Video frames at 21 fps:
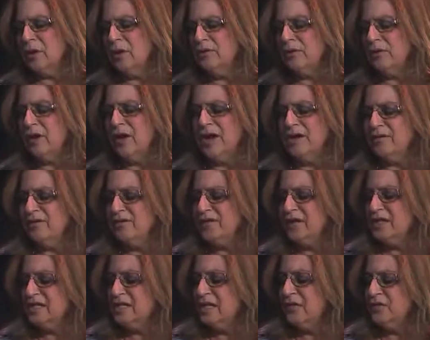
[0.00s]
all the kind of
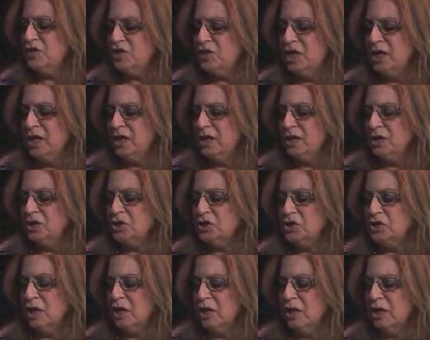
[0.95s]
things that have
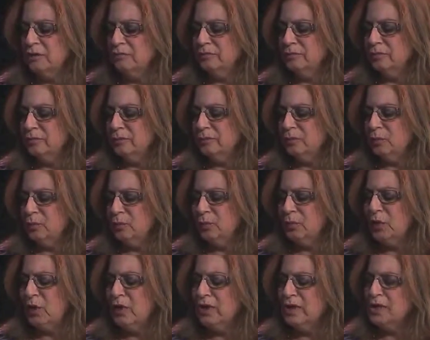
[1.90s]
changed
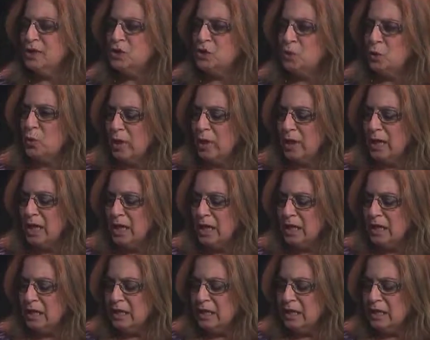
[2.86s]
regarding soy,